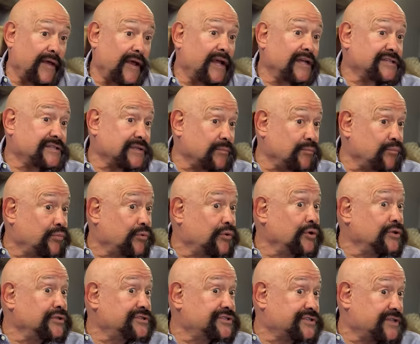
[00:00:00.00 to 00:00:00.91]
They got some
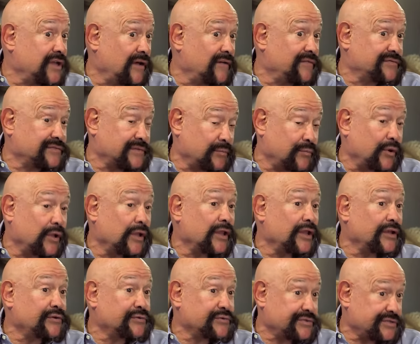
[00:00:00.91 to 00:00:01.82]
good stuff, some real
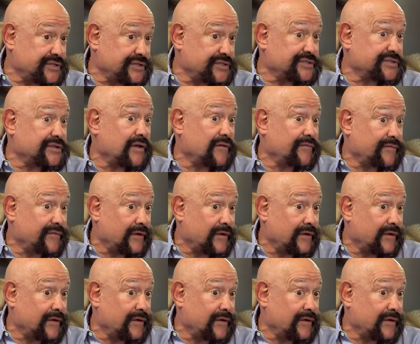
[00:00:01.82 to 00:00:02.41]
interesting stuff